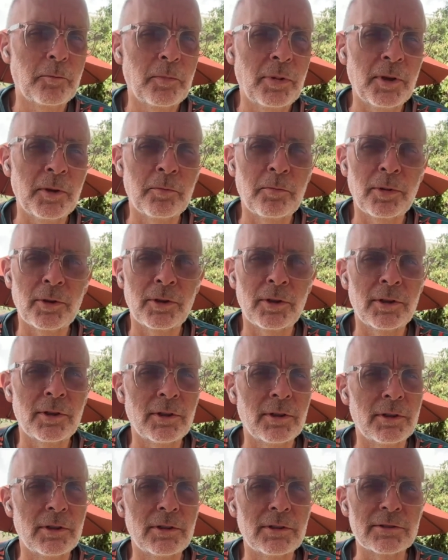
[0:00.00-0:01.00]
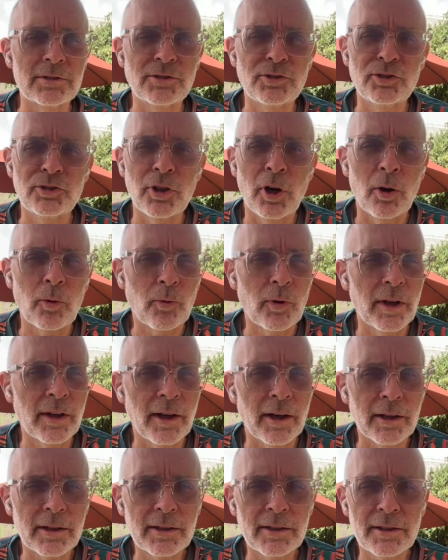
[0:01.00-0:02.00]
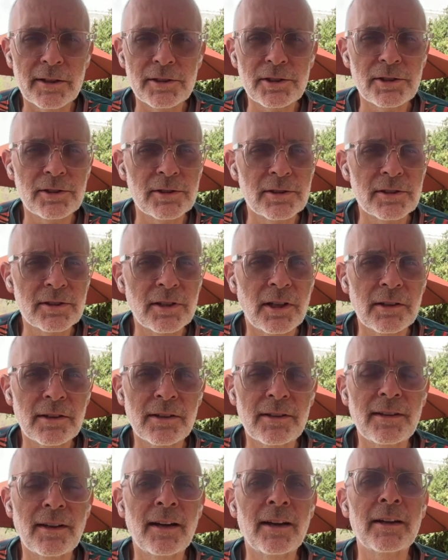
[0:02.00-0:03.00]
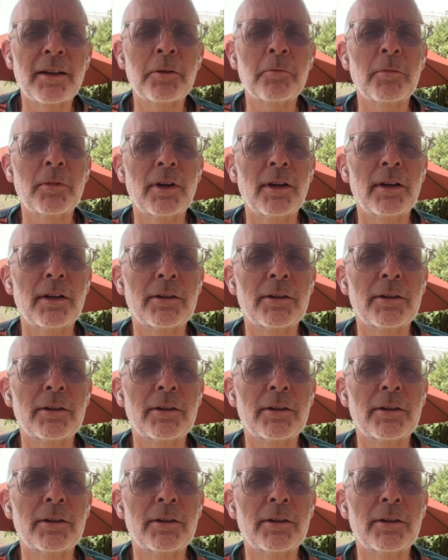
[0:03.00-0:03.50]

People don't run air conditioners all the time.